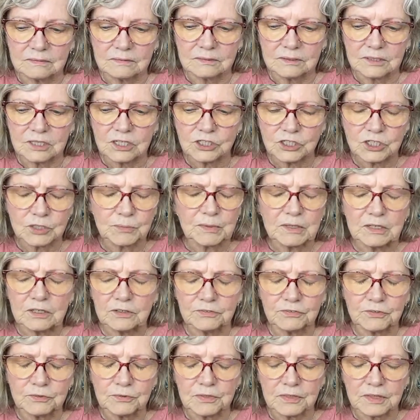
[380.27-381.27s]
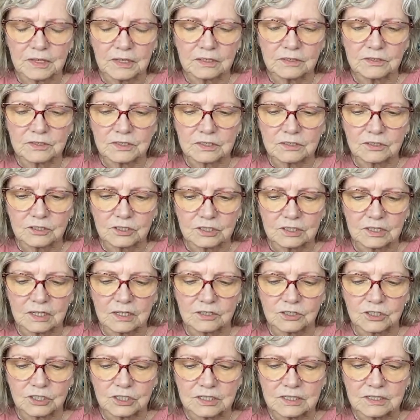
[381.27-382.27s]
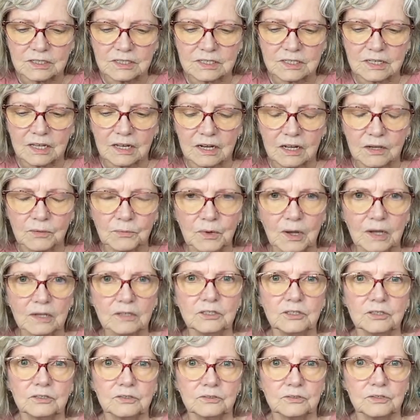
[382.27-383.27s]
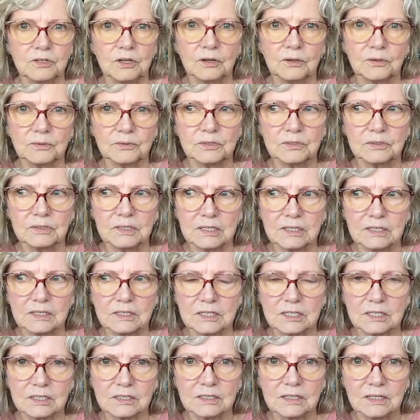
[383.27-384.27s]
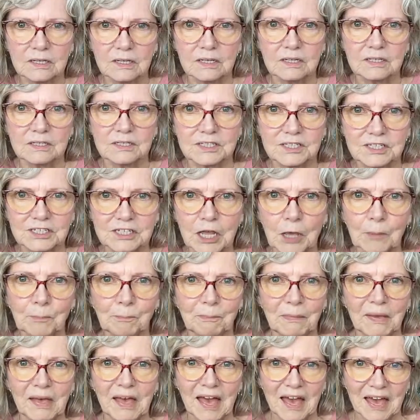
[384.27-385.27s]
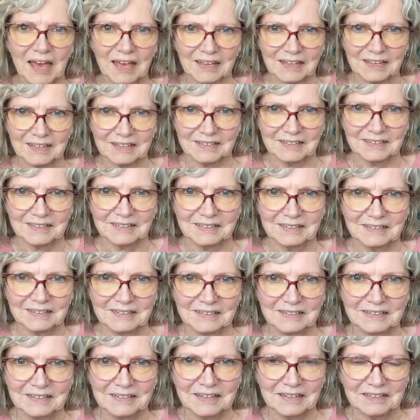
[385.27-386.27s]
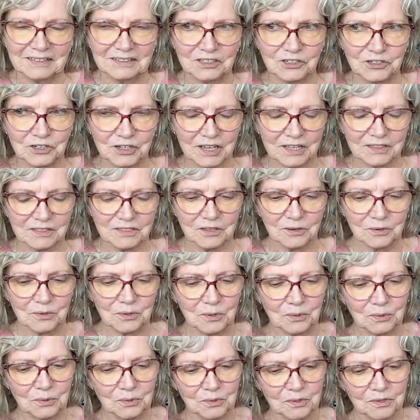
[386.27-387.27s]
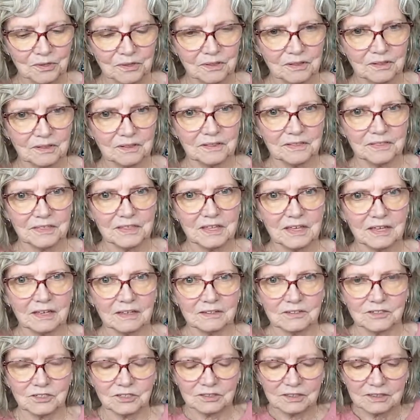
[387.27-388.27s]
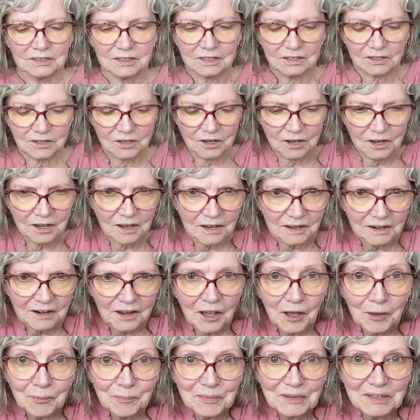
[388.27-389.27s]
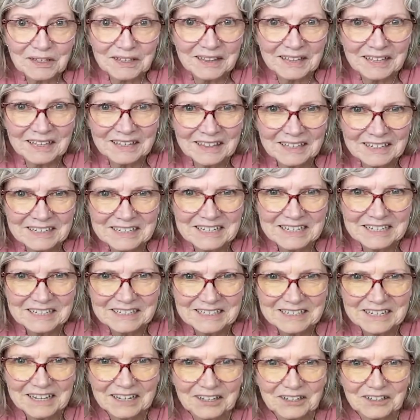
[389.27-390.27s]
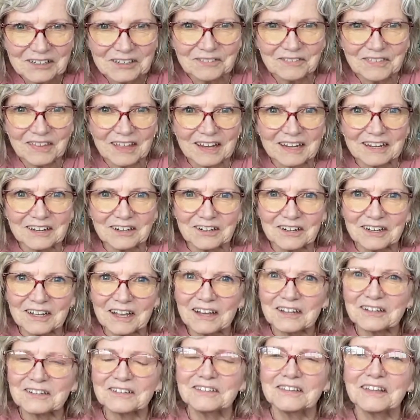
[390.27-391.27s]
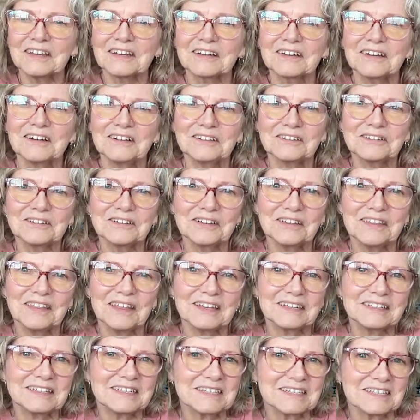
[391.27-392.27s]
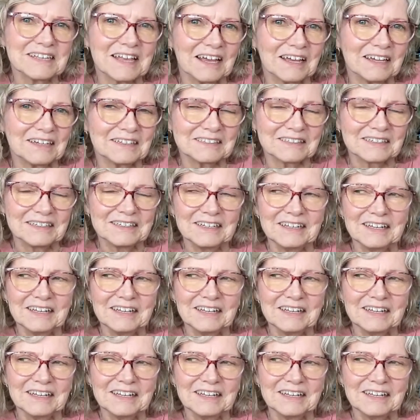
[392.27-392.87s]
teaching me a few things, and she said, I want you to know you need to step back, look at the whole thing, because you can get caught up in the detail of that haircut or that color or that design.